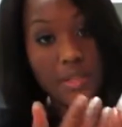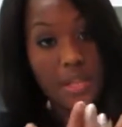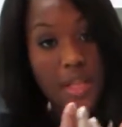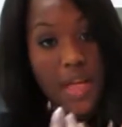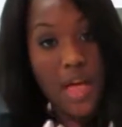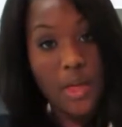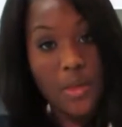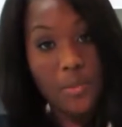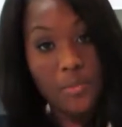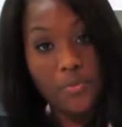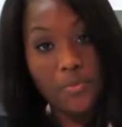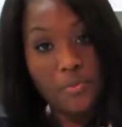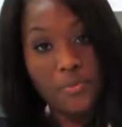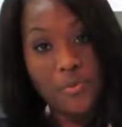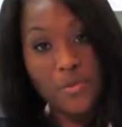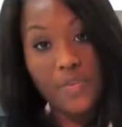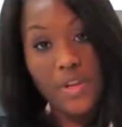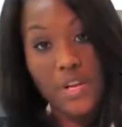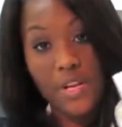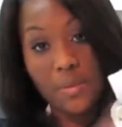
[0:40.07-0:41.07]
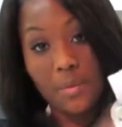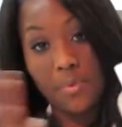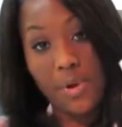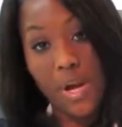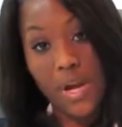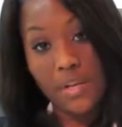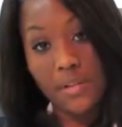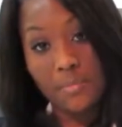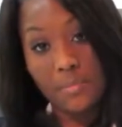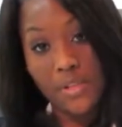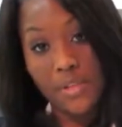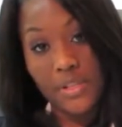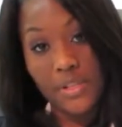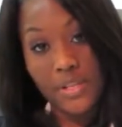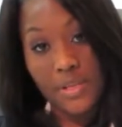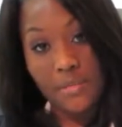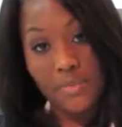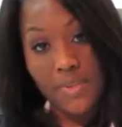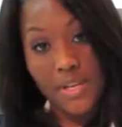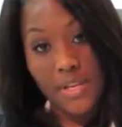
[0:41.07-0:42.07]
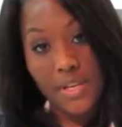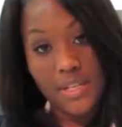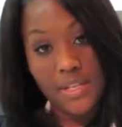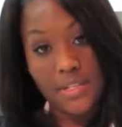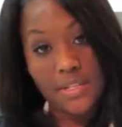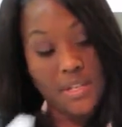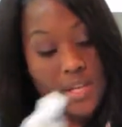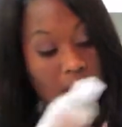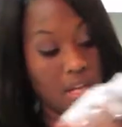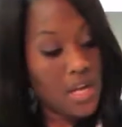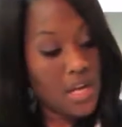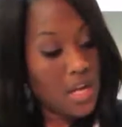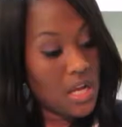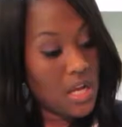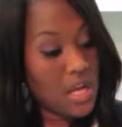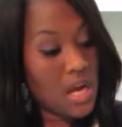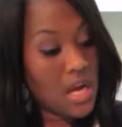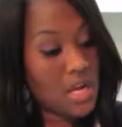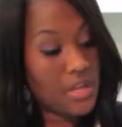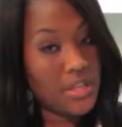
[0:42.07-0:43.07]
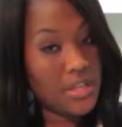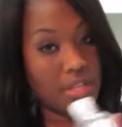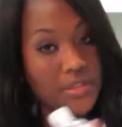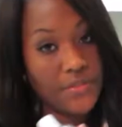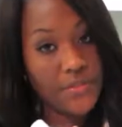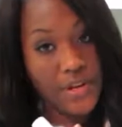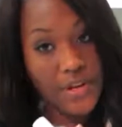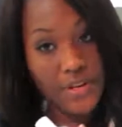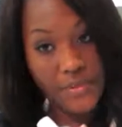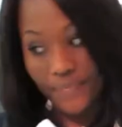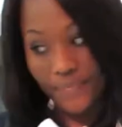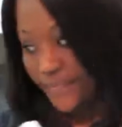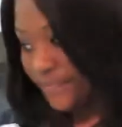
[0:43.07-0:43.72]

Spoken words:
it'll help remove any product buildup that is on his fur.